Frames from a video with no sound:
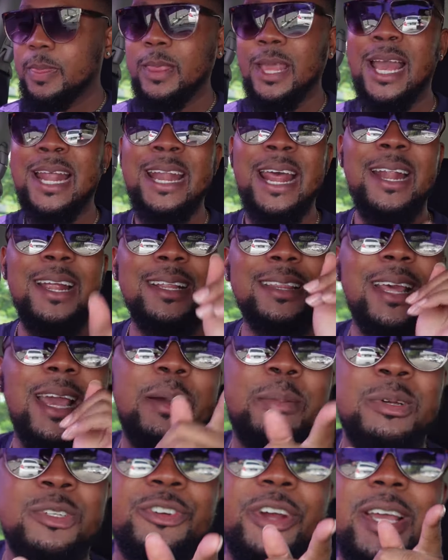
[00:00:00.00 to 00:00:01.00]
Another thing
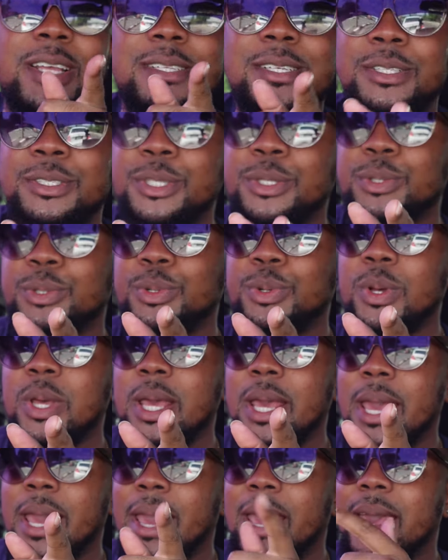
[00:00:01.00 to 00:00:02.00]
I'm trying to do
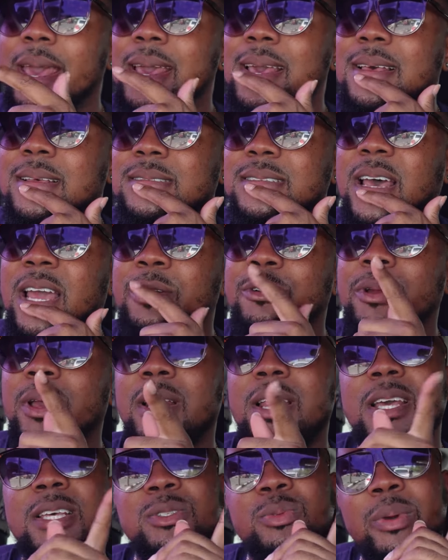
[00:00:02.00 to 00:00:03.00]
is I
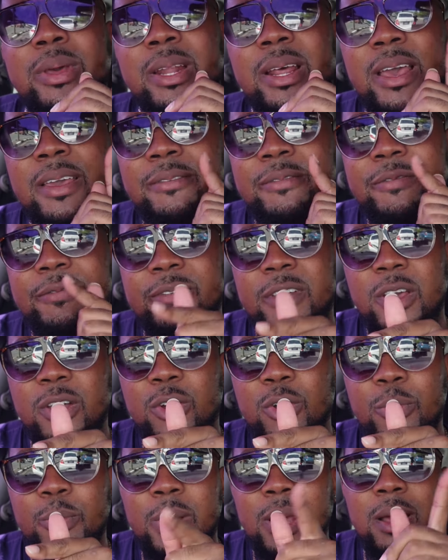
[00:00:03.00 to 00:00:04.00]
realize when I
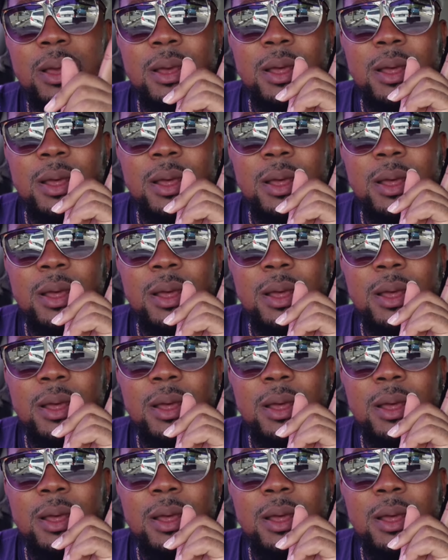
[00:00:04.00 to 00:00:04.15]
film